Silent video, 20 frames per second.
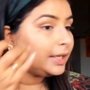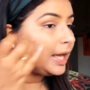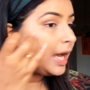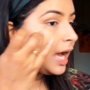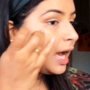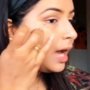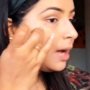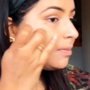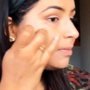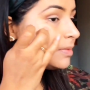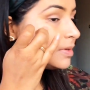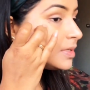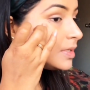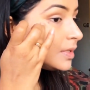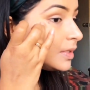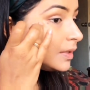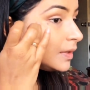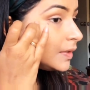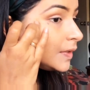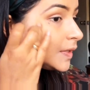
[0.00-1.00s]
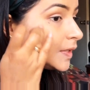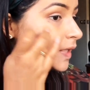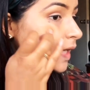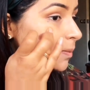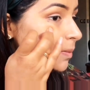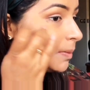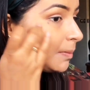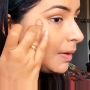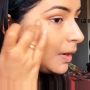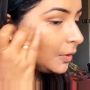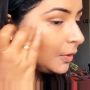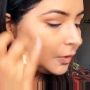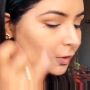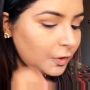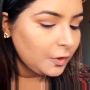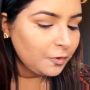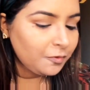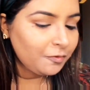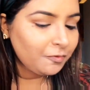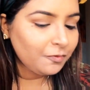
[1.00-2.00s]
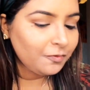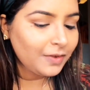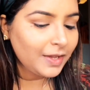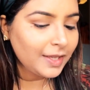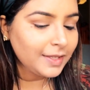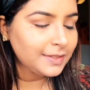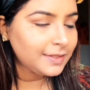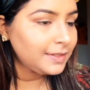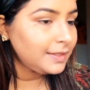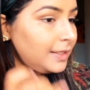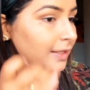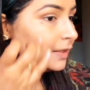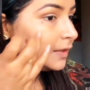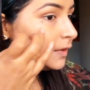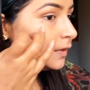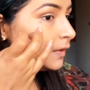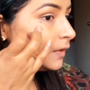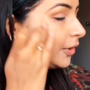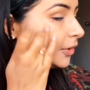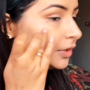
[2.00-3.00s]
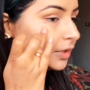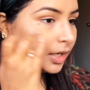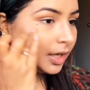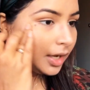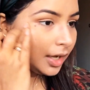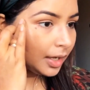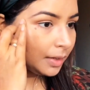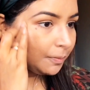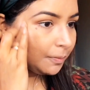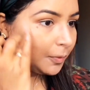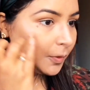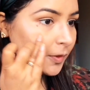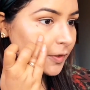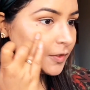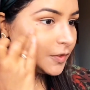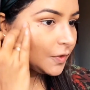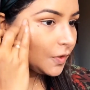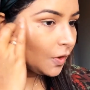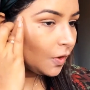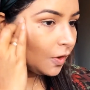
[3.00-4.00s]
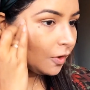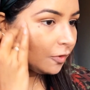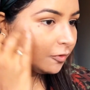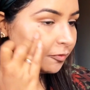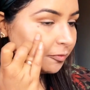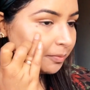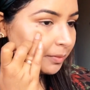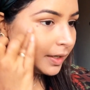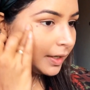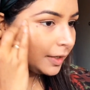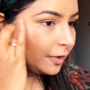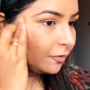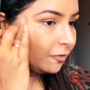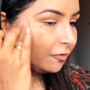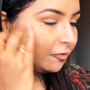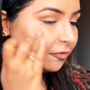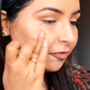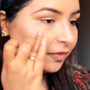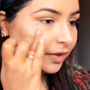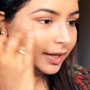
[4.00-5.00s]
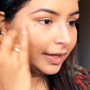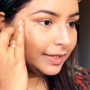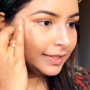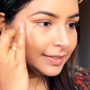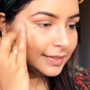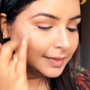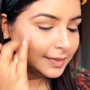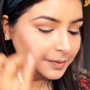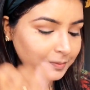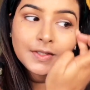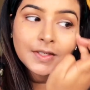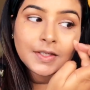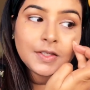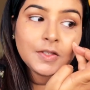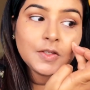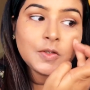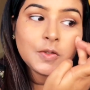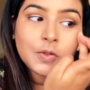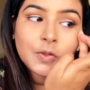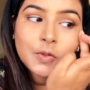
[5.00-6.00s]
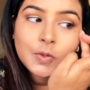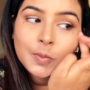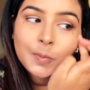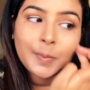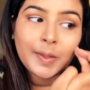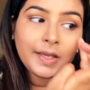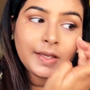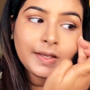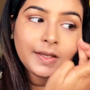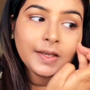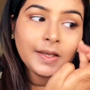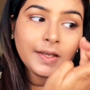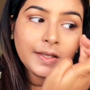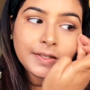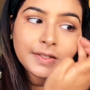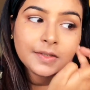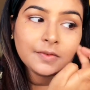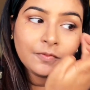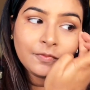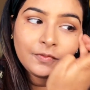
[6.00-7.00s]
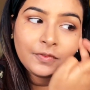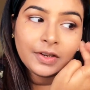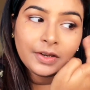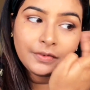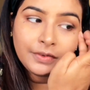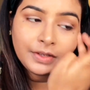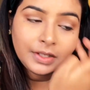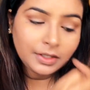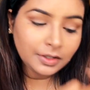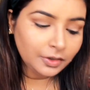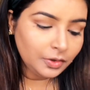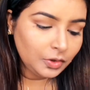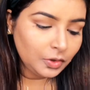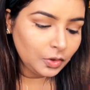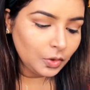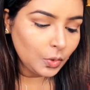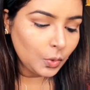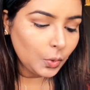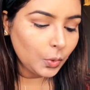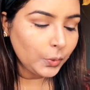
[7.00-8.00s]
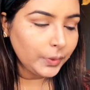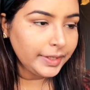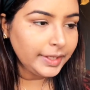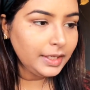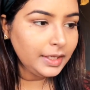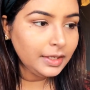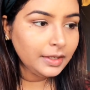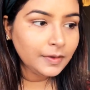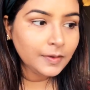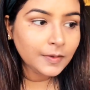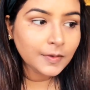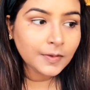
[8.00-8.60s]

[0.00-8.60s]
dab some amount of Vaseline on the high points of my face just to make it very glowy.